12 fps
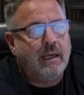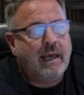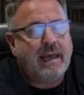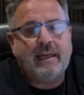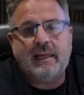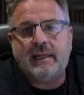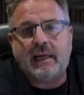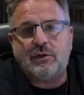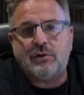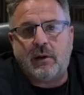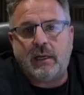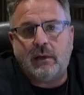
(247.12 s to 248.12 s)
any
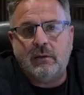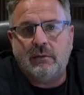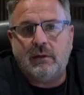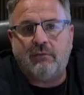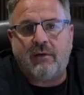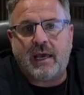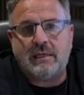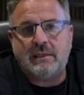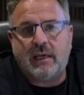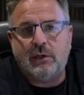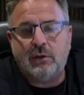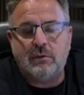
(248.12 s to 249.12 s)
electronic device
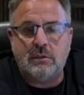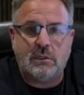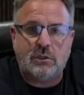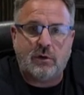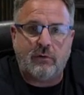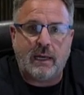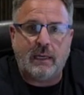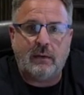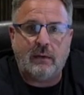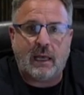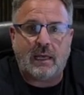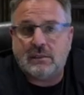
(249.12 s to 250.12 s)
that uses a screen,
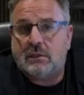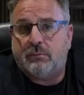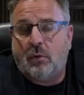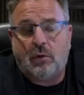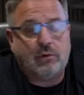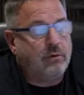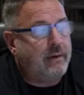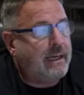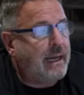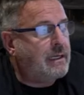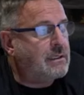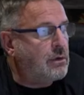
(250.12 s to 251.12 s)
that has a small screen,
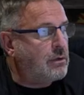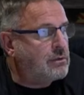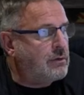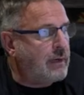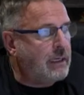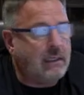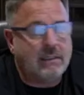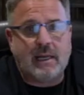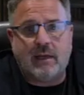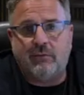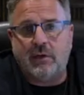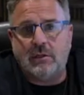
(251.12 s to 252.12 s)
any sort of screen, your
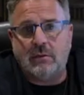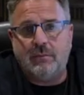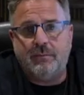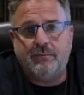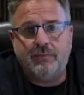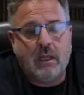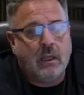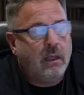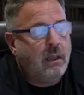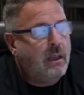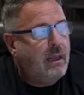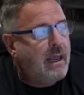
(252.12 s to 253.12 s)
television.
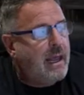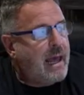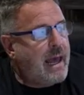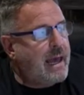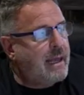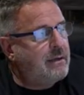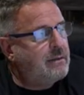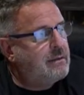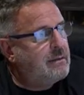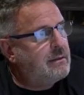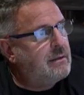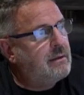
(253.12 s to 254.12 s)
And
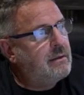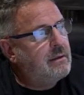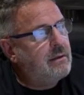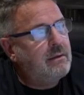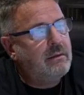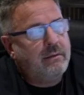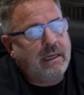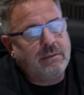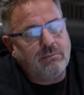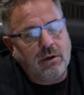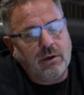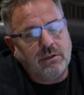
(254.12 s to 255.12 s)
these
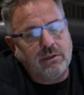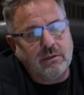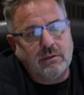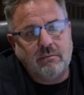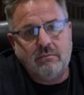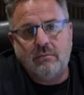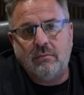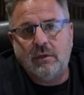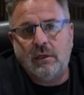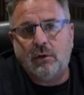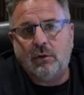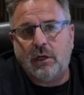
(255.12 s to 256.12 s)
monitors,
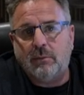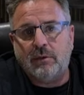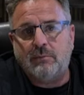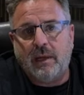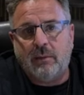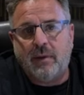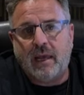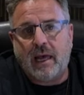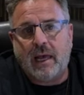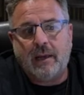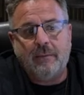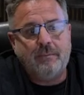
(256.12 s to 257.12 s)
look at them as
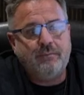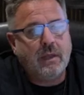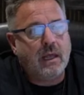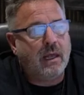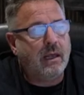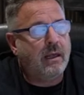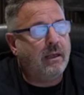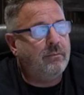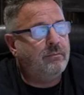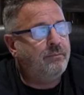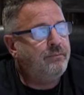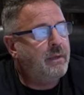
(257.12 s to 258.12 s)
PPI,
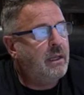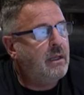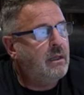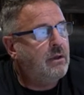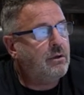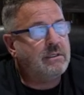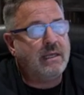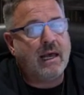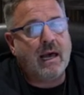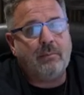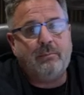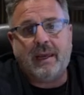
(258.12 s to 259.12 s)
because they
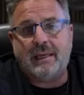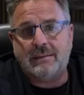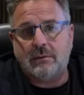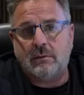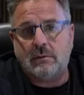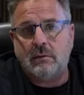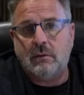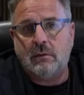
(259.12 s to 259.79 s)
are pixels